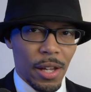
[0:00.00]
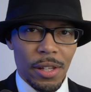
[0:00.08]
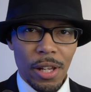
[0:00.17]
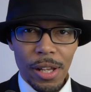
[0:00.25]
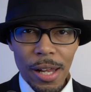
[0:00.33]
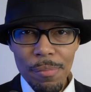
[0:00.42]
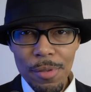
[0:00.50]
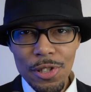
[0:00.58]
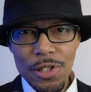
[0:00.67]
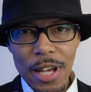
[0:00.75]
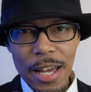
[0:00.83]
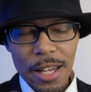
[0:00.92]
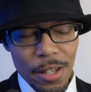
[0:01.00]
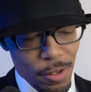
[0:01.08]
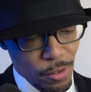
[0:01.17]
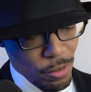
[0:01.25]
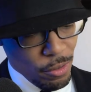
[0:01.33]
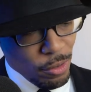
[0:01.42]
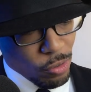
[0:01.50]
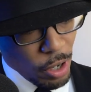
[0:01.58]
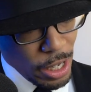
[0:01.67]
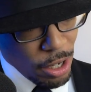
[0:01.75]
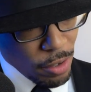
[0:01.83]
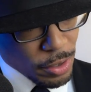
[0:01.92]
Now let me say
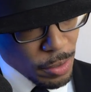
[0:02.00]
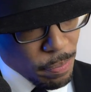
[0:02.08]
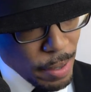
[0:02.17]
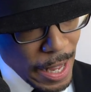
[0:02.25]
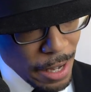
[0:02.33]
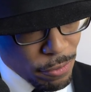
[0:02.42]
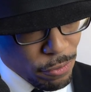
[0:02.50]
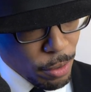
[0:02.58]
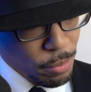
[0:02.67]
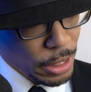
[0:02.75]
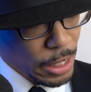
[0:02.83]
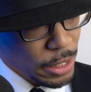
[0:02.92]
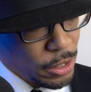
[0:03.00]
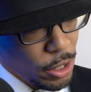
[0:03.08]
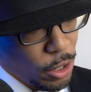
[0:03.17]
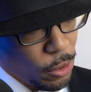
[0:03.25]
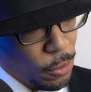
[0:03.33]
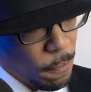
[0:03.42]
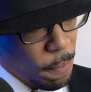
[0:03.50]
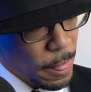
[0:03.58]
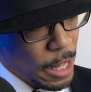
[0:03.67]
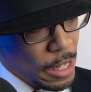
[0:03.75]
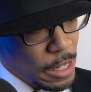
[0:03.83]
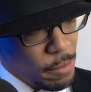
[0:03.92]
right off the bat, from the get-go,
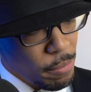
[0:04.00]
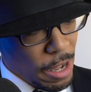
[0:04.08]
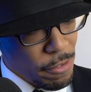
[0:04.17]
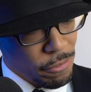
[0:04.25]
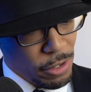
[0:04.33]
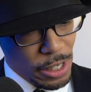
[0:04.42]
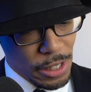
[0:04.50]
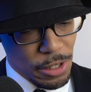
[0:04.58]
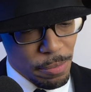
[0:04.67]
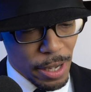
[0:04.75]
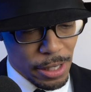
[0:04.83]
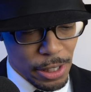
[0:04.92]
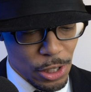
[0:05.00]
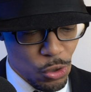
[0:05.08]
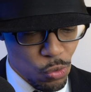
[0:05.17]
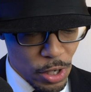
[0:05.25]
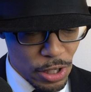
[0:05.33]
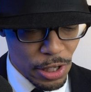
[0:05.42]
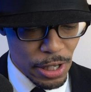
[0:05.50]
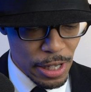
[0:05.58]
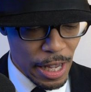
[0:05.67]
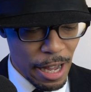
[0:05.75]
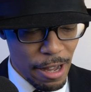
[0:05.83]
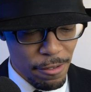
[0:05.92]
my feelings about this whiskey
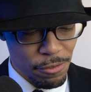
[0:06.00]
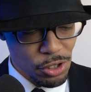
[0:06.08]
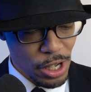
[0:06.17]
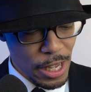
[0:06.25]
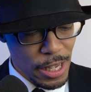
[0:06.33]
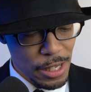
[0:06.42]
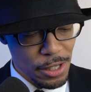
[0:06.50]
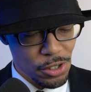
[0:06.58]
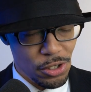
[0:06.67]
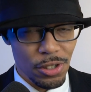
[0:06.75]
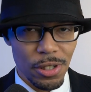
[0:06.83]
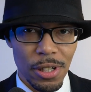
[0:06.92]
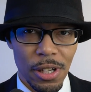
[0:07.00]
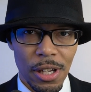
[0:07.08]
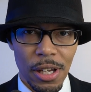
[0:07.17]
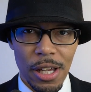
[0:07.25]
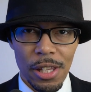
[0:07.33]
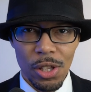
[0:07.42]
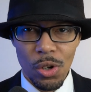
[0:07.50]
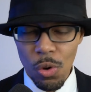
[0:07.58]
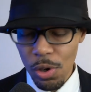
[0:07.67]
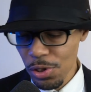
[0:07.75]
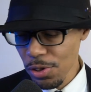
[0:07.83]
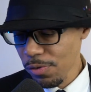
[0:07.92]
have changed in the
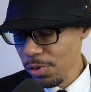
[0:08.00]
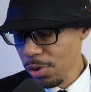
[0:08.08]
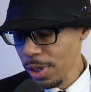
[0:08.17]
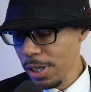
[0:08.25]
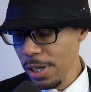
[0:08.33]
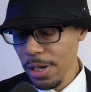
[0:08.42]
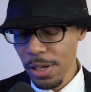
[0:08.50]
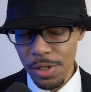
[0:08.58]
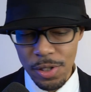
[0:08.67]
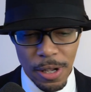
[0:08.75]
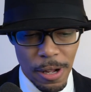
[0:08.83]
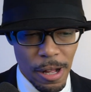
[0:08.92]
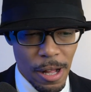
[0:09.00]
course of 3 years.